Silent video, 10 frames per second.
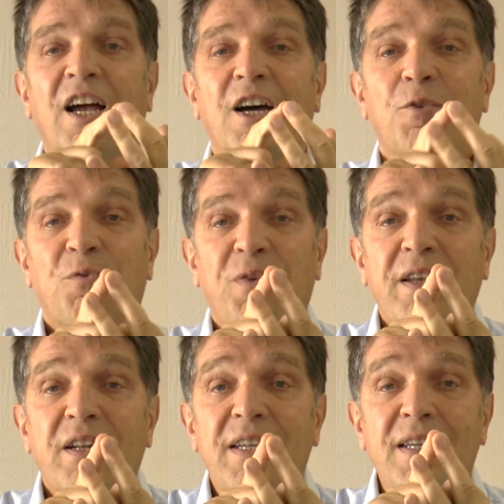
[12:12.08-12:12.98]
and
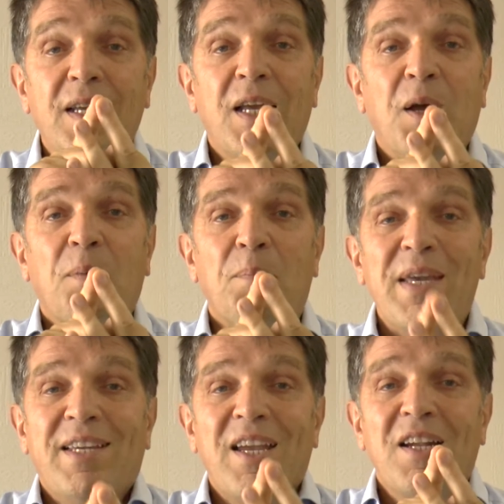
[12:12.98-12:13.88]
finally
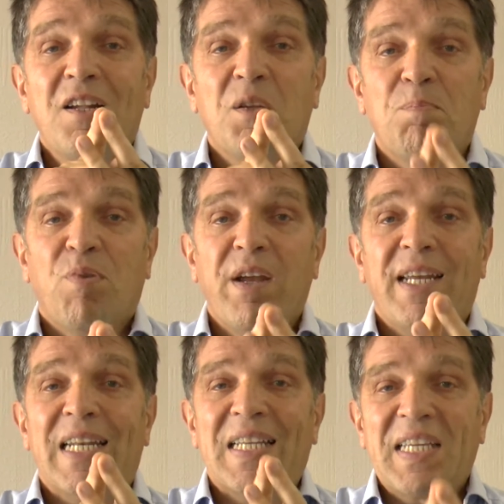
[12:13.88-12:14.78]
making the
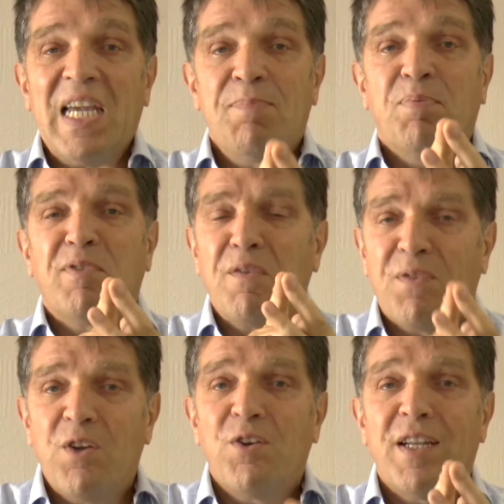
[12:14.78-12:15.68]
brain capable of
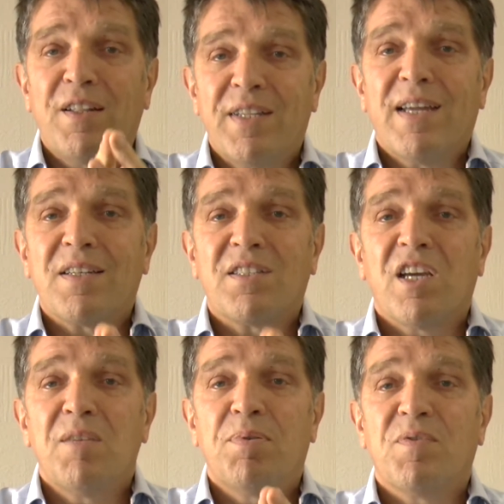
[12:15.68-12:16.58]
learning that
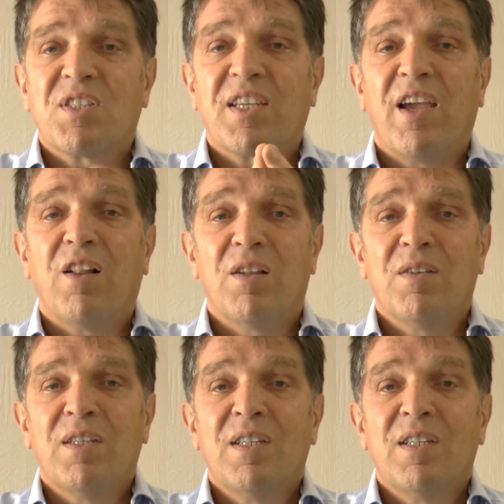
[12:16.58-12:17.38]
type of skill.